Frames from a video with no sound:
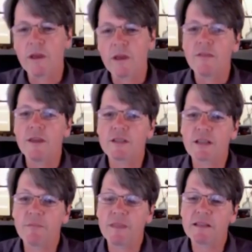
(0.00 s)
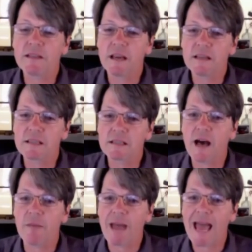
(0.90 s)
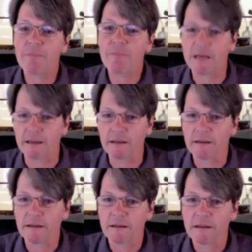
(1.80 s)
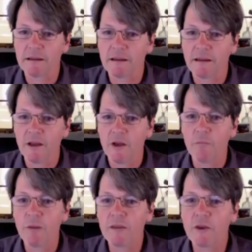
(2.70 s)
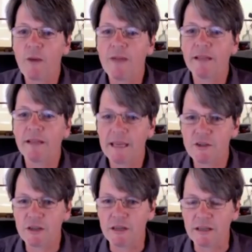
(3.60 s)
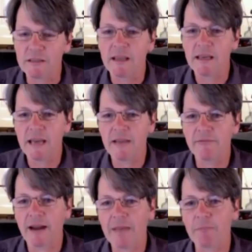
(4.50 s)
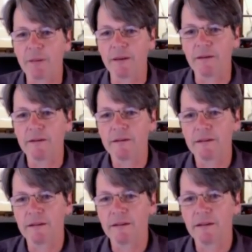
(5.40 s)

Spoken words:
Well, there's something does stop happening. But the revelation is it never happened.